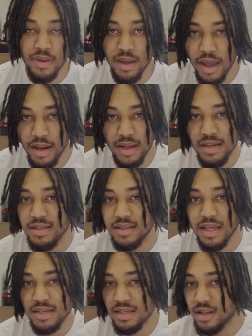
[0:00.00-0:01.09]
And he
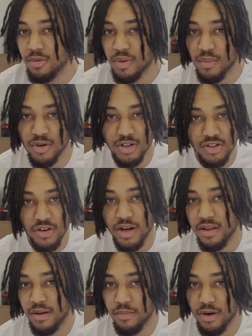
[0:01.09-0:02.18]
thinks a little bit more straight
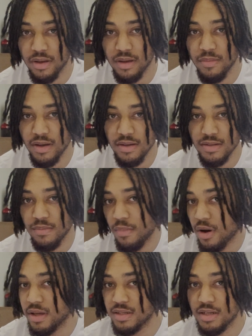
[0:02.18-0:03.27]
than Bucky because
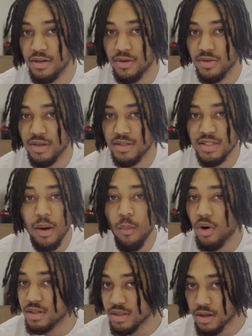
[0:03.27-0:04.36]
Bucky's still
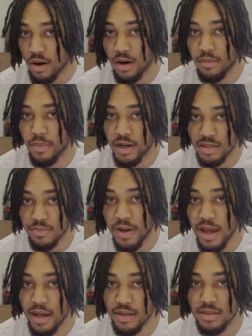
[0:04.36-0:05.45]
somewhat scarred by his
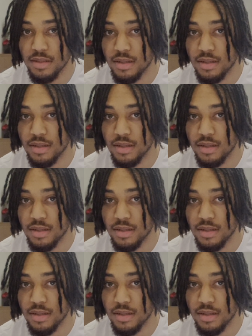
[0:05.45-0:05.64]
past.